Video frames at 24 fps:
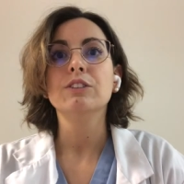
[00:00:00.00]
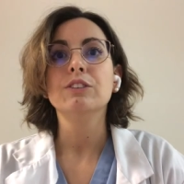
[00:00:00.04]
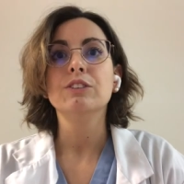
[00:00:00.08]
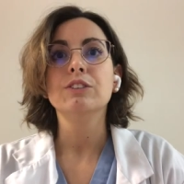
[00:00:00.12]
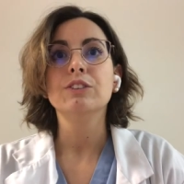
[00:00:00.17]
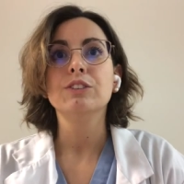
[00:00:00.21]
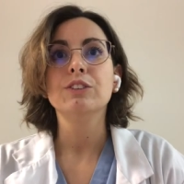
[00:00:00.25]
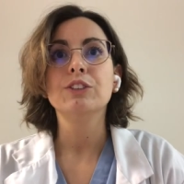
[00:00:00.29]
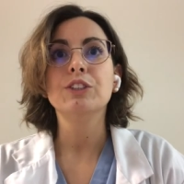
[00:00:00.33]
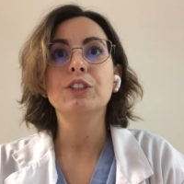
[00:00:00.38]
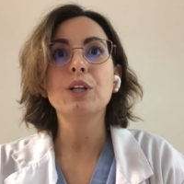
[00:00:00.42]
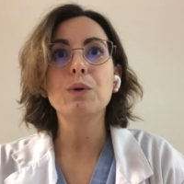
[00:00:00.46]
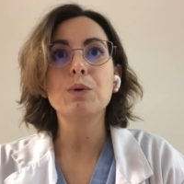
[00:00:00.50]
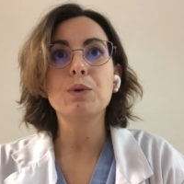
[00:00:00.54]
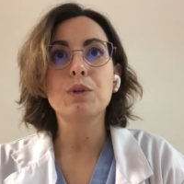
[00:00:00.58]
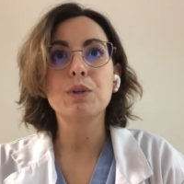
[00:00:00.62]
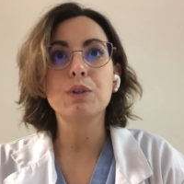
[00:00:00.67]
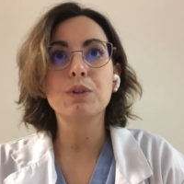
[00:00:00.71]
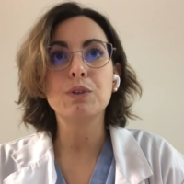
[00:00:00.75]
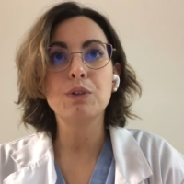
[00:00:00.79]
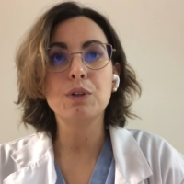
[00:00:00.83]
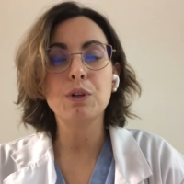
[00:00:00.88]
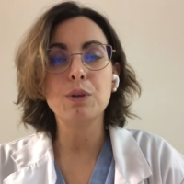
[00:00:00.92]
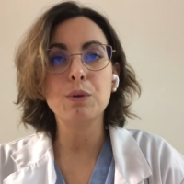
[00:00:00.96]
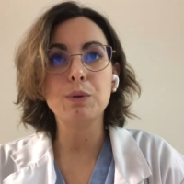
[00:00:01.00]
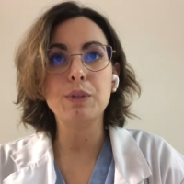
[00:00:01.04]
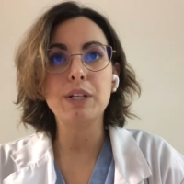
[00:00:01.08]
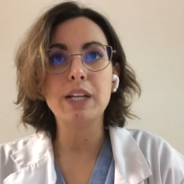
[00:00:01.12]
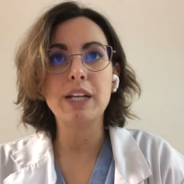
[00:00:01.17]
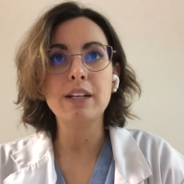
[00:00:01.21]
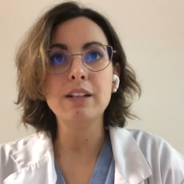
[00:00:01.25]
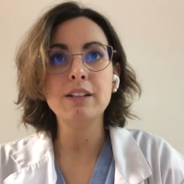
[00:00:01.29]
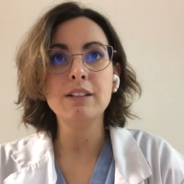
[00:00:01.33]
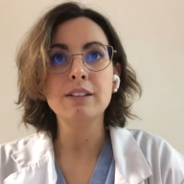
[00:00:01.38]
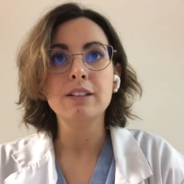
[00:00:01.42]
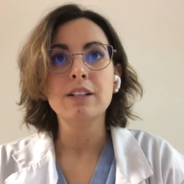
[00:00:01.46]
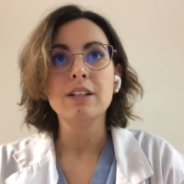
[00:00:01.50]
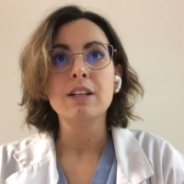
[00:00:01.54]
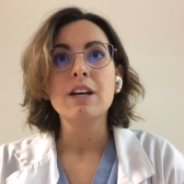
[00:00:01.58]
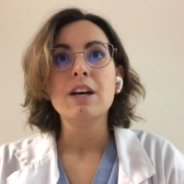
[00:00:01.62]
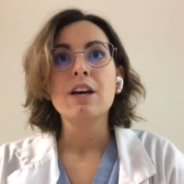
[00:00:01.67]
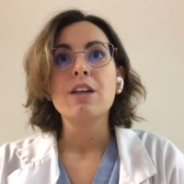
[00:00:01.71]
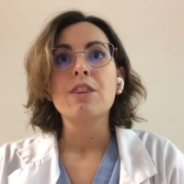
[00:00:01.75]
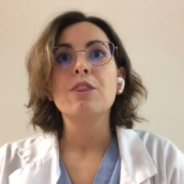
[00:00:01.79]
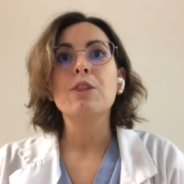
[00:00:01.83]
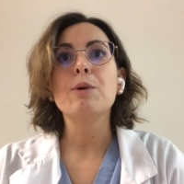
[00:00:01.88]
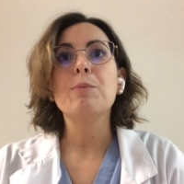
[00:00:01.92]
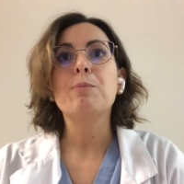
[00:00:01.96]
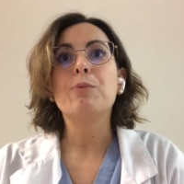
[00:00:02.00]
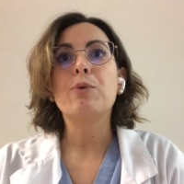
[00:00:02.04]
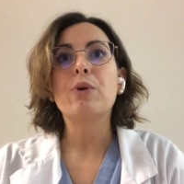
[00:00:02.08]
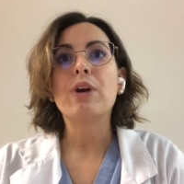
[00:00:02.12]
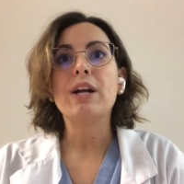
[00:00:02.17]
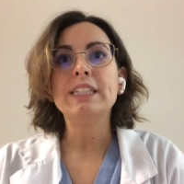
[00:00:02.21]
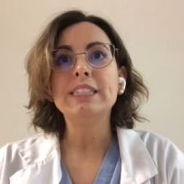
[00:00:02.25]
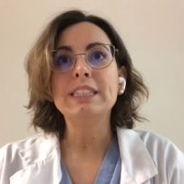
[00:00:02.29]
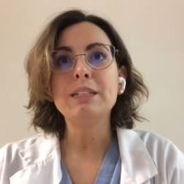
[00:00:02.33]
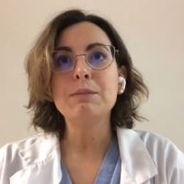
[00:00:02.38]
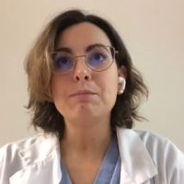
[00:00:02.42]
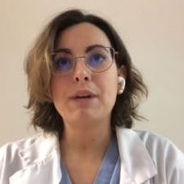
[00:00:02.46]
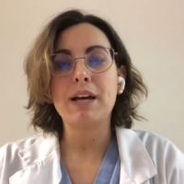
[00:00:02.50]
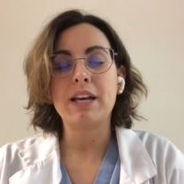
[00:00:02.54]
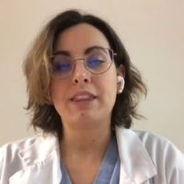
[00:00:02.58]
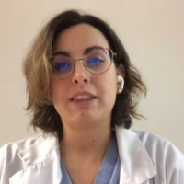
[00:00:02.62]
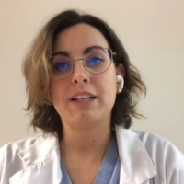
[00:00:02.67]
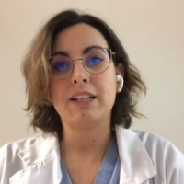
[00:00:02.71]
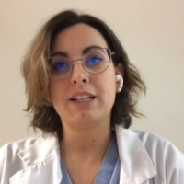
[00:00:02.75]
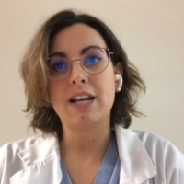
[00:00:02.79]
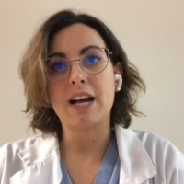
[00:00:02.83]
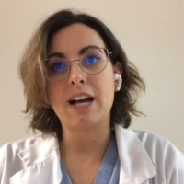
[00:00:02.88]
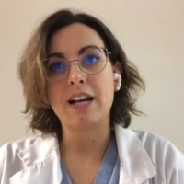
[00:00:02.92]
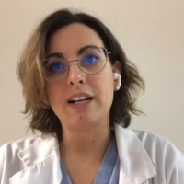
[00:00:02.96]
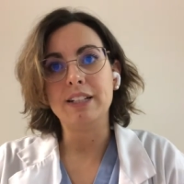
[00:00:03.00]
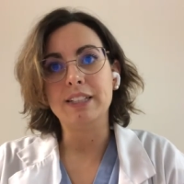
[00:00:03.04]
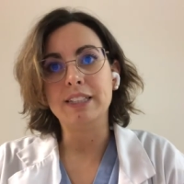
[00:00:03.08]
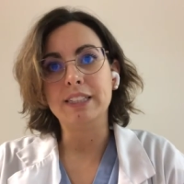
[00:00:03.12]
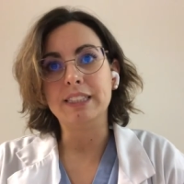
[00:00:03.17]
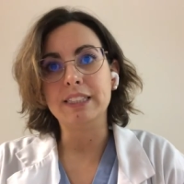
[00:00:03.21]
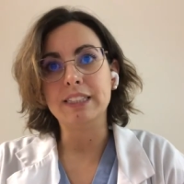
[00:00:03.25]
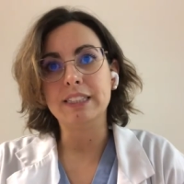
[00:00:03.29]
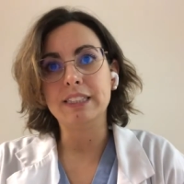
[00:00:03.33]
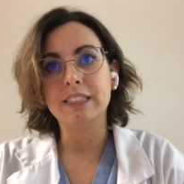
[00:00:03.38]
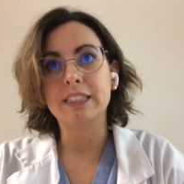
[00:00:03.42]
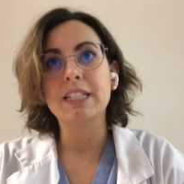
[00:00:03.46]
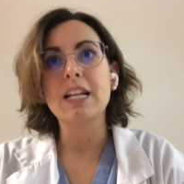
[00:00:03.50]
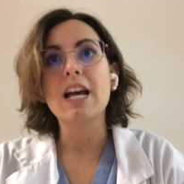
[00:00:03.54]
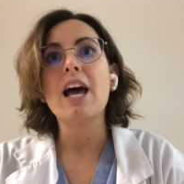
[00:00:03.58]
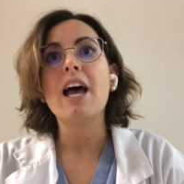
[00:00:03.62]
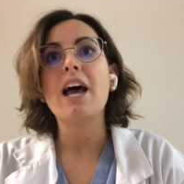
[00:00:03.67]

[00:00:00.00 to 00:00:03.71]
So concluding, the present meta-analysis